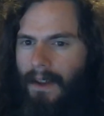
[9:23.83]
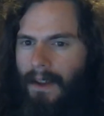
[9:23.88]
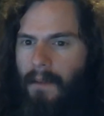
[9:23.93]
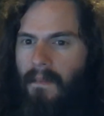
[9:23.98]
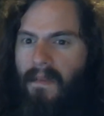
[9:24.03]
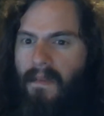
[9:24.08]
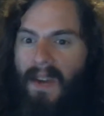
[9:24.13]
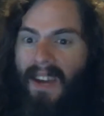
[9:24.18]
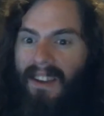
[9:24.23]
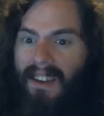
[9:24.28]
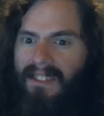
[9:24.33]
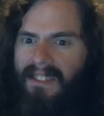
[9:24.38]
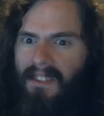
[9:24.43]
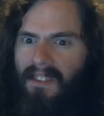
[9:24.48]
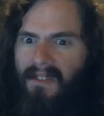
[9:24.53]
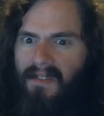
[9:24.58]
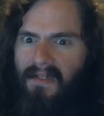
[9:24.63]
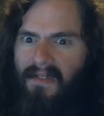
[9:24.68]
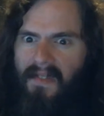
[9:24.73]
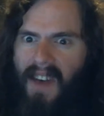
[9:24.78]
Because
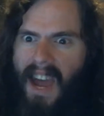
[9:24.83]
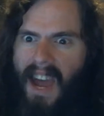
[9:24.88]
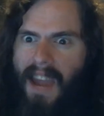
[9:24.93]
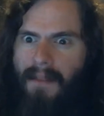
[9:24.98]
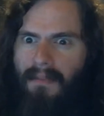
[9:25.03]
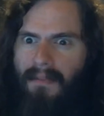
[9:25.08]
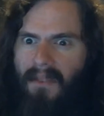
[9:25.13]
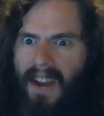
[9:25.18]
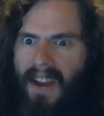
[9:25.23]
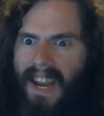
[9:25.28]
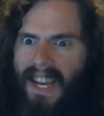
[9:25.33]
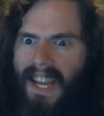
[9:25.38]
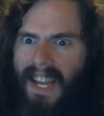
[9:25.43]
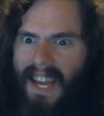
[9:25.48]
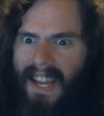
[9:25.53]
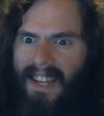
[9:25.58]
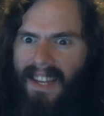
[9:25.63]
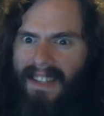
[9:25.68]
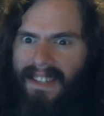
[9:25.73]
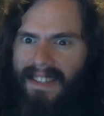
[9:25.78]
you're
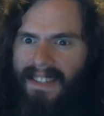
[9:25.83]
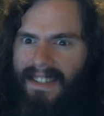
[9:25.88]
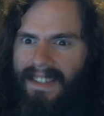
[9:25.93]
vibrating.